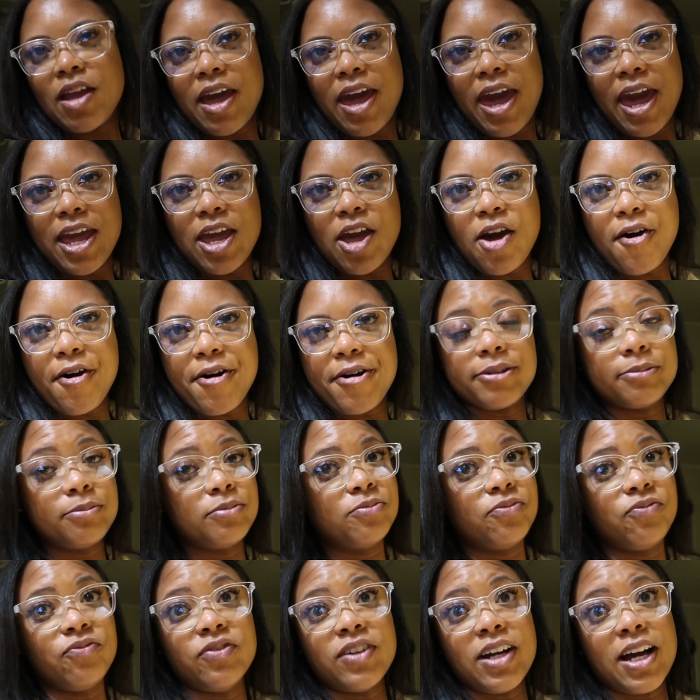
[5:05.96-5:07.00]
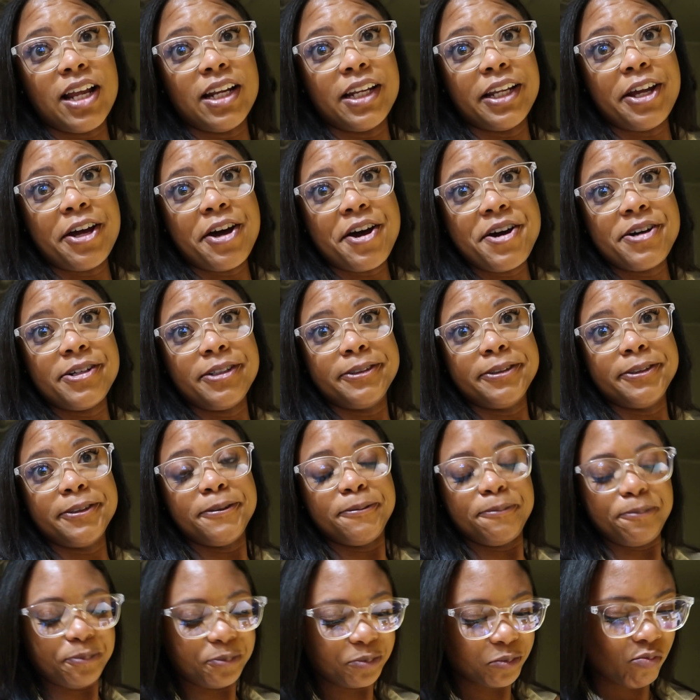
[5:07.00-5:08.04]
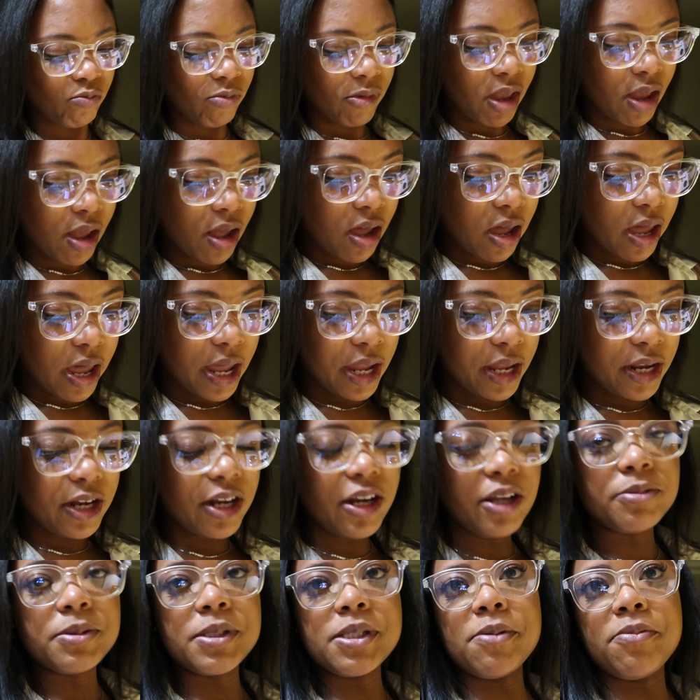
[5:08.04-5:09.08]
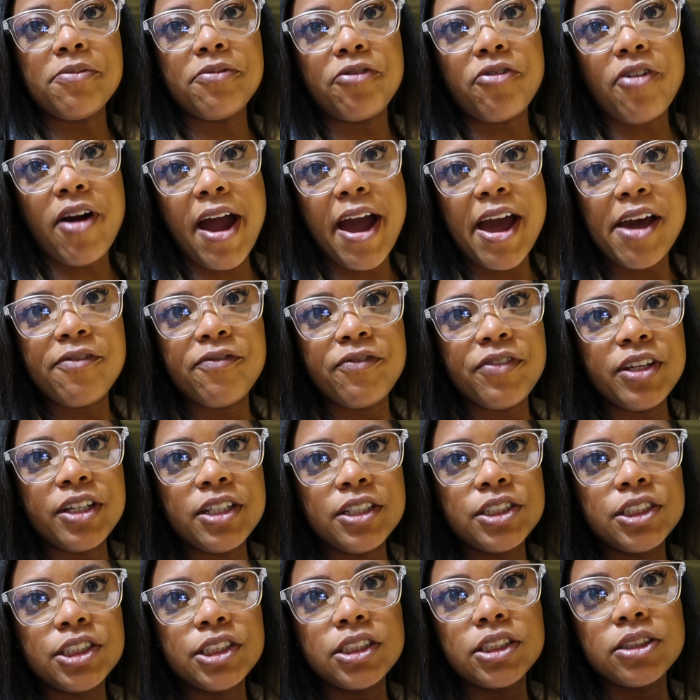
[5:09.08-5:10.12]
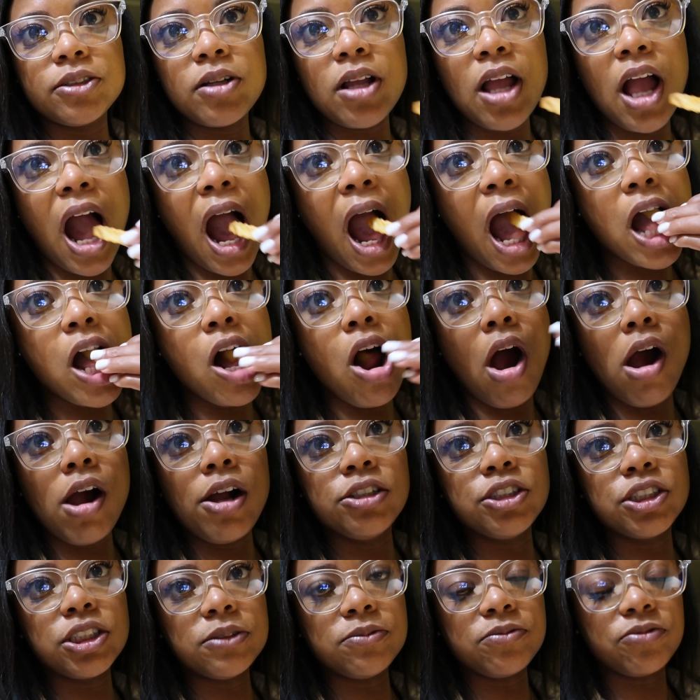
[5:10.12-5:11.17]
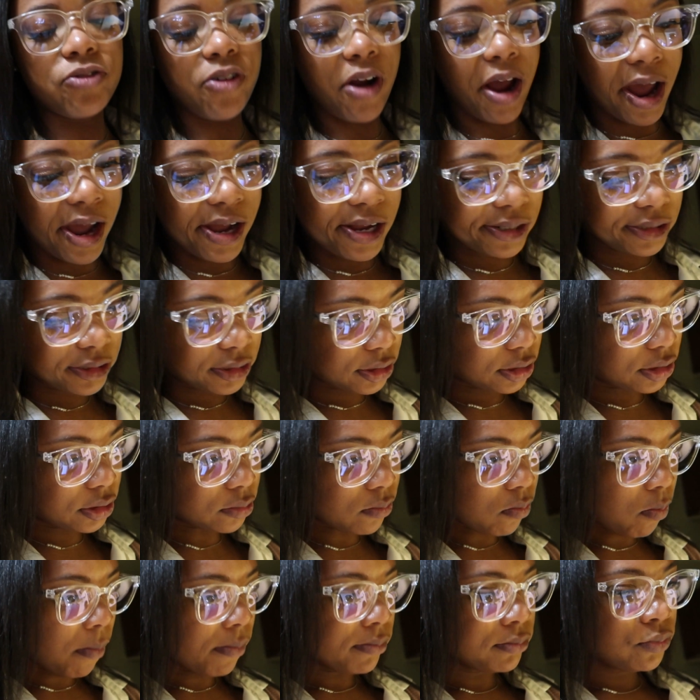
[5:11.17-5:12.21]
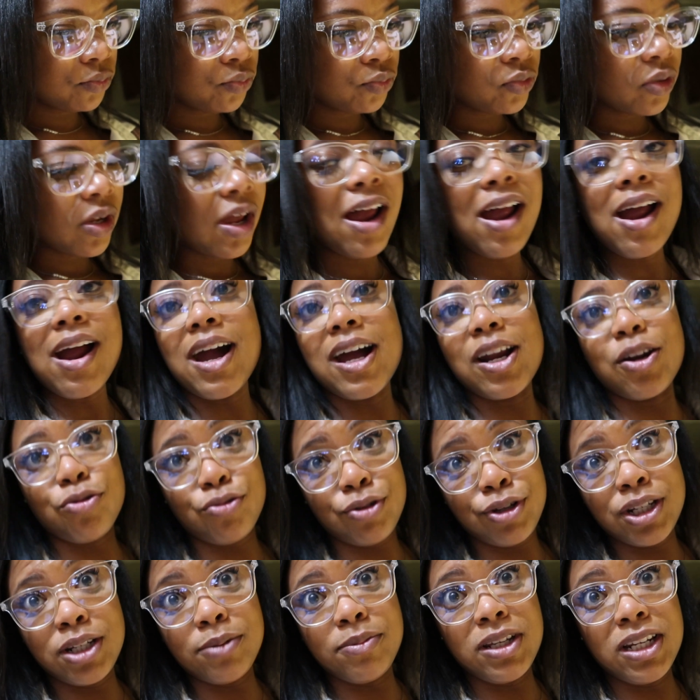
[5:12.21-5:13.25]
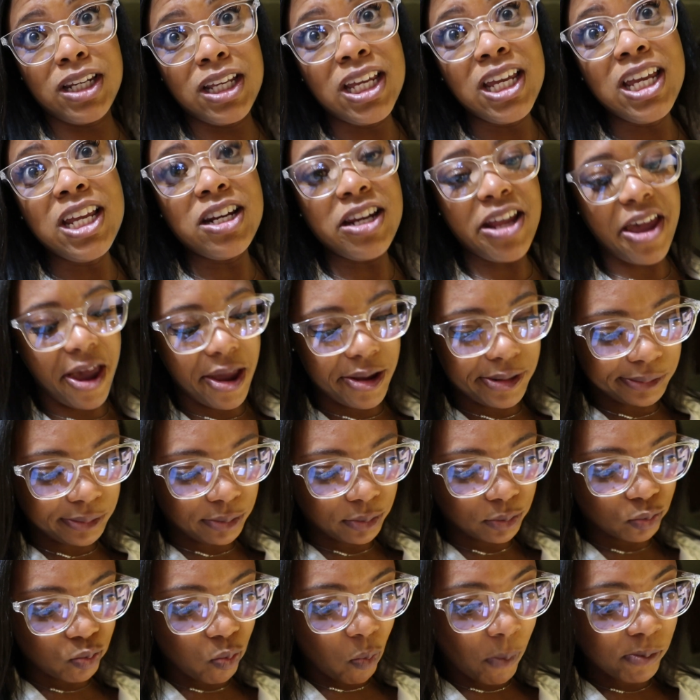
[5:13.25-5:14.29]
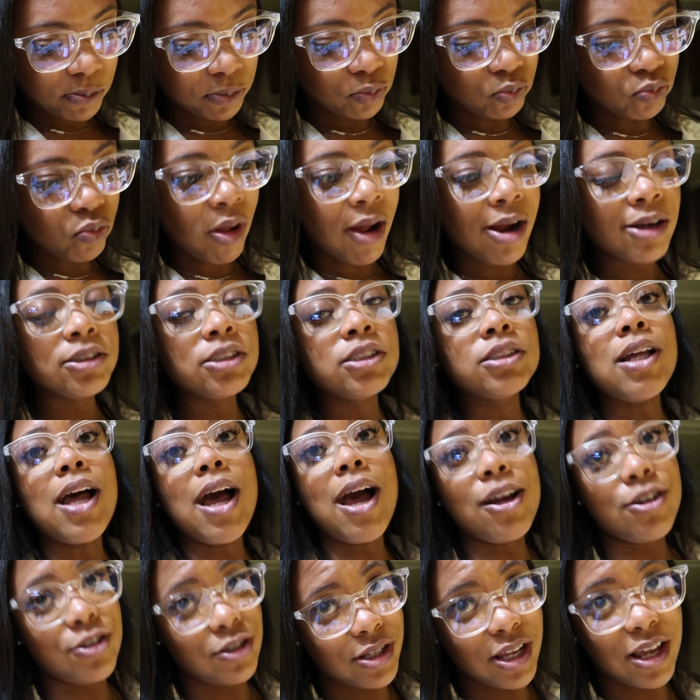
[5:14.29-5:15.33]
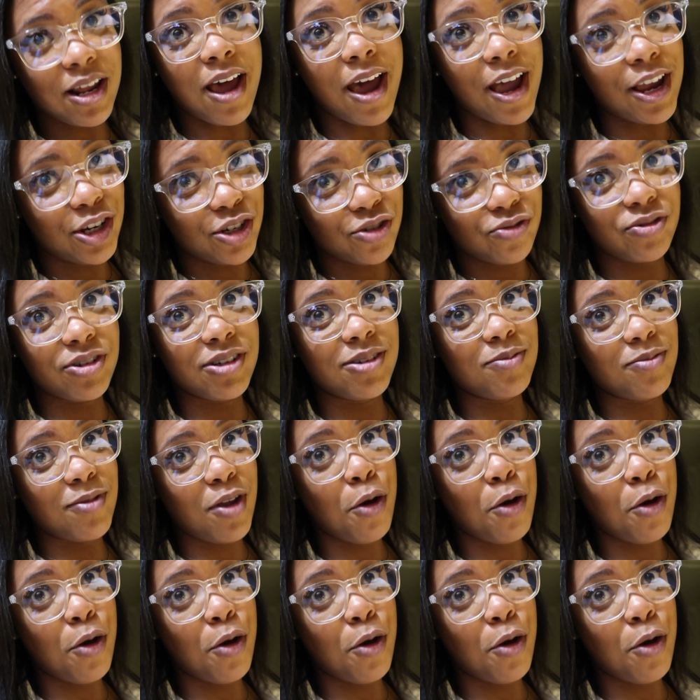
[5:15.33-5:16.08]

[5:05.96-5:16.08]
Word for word: Hey y'all, finally home. Eating up some fried fish and some fries. I don't need to be eating that. I just had ice cream.